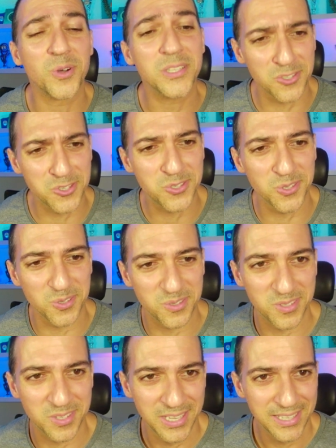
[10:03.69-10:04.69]
understood
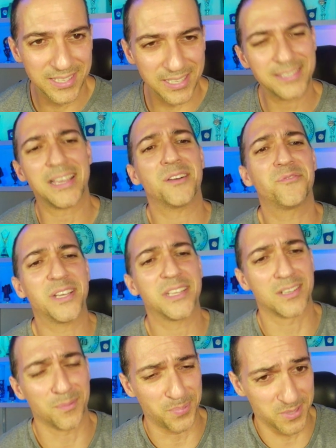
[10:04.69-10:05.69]
the
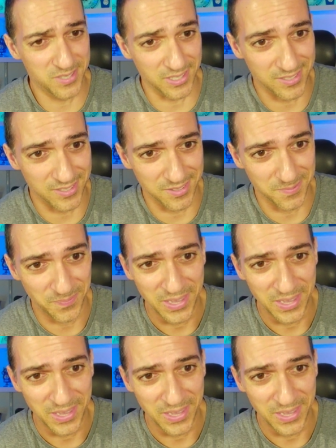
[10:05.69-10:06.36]
Saavedra position.